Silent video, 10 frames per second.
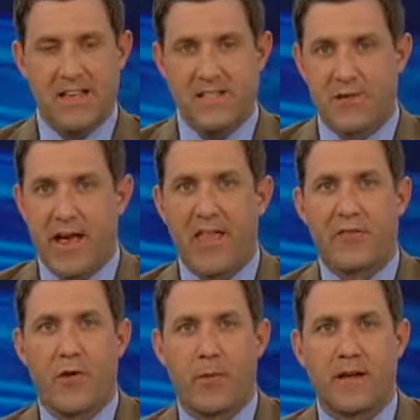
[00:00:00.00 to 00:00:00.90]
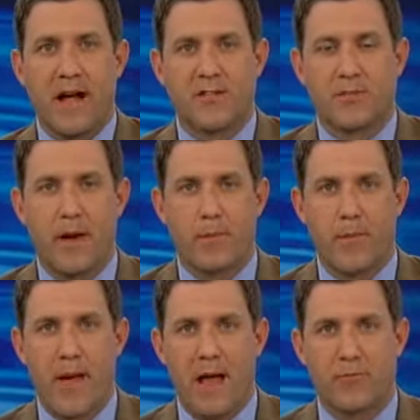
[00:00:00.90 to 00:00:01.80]
So again, the former council member
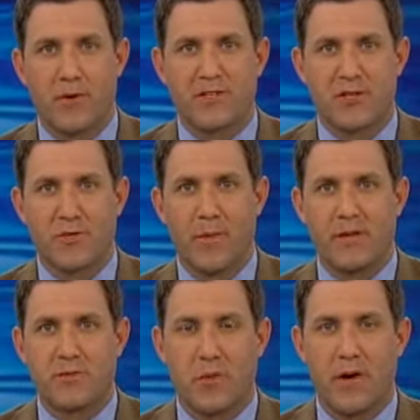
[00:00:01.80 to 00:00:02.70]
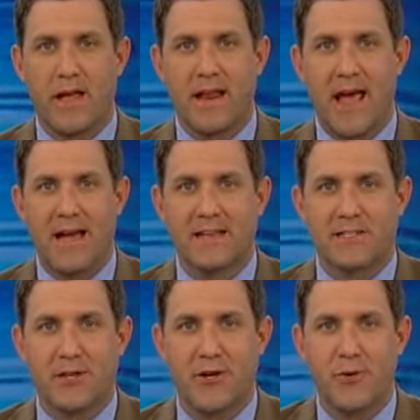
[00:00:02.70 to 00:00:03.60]
Pat Brister will be sworn in as
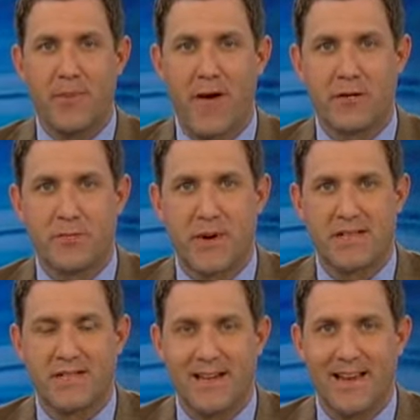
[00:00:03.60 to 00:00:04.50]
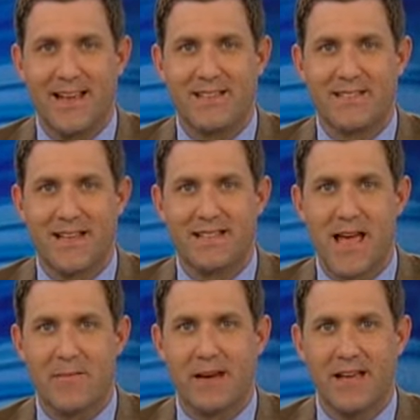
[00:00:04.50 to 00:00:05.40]
the new parish president in St.
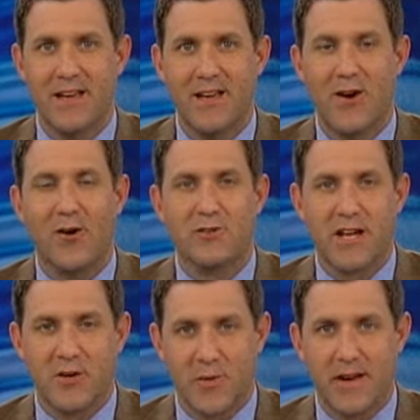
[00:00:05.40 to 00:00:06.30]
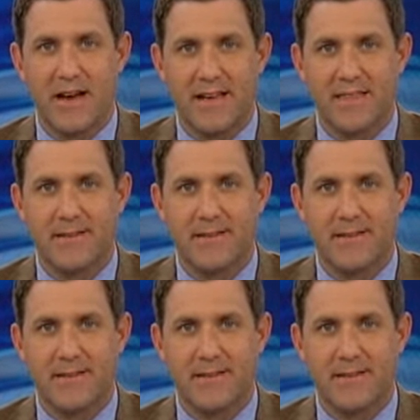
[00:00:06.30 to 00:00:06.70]
Tammany on January 9th.